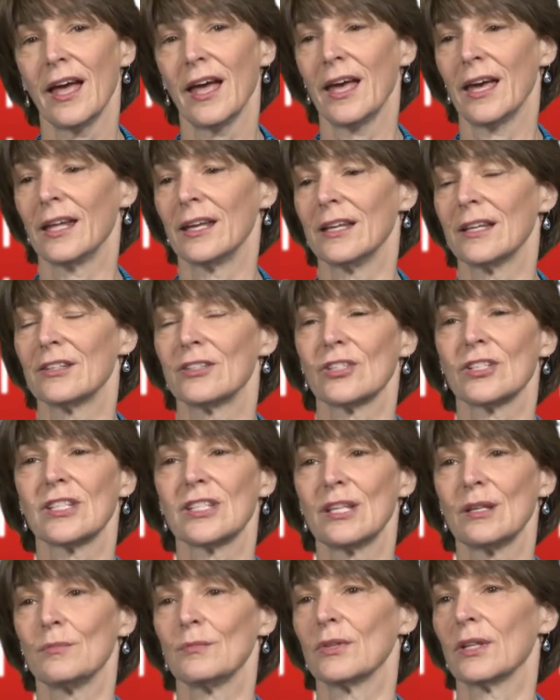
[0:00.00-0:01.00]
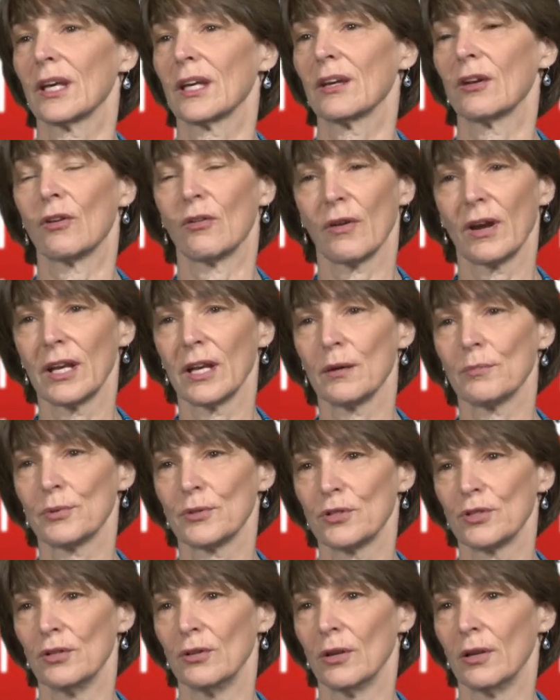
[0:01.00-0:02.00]
And it just seemed like a great
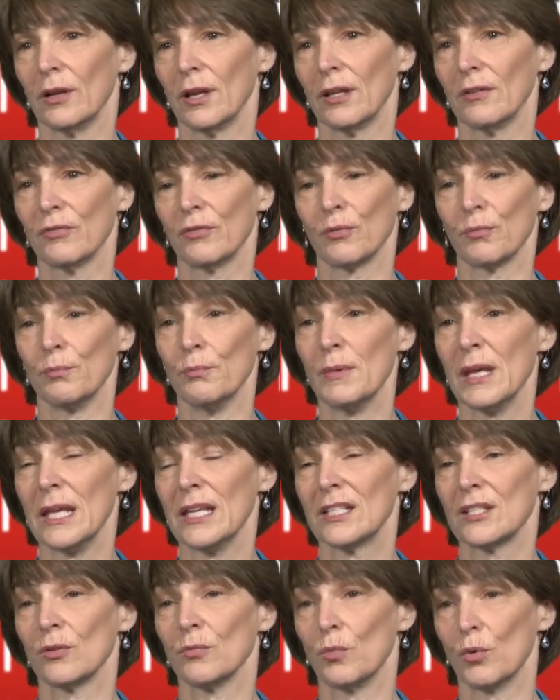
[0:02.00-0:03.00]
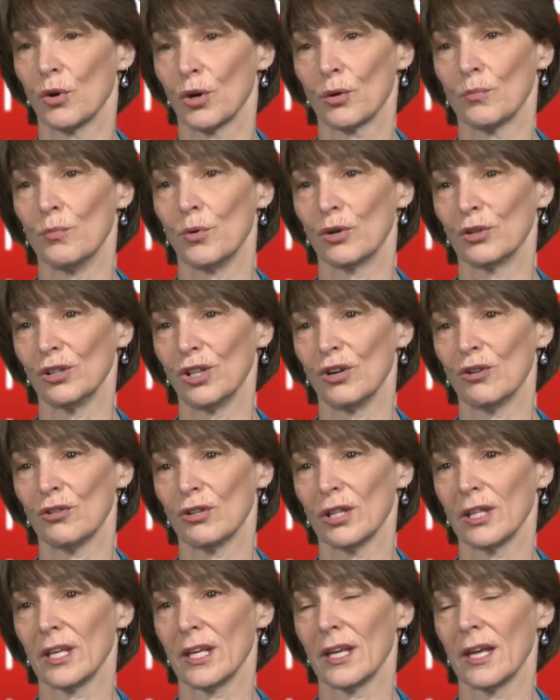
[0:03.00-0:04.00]
opportunity for me to work more
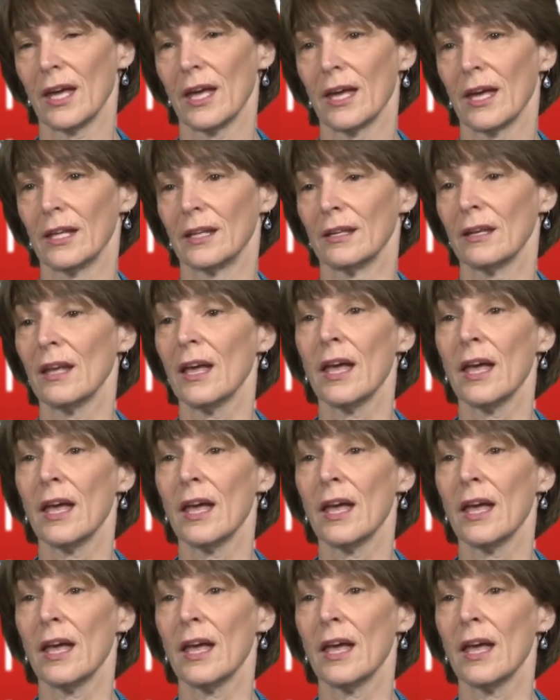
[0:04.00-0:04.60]
locally and